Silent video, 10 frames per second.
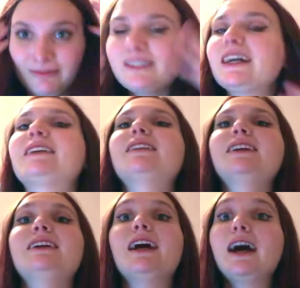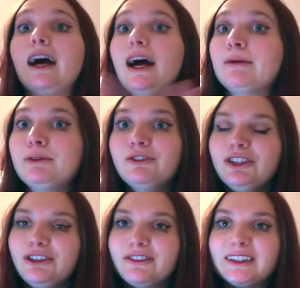Second thing, I'm moving to
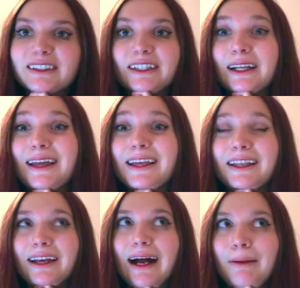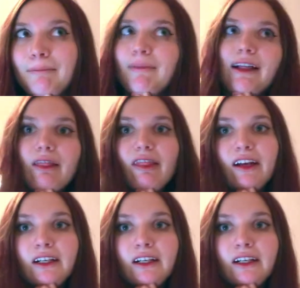university in a month.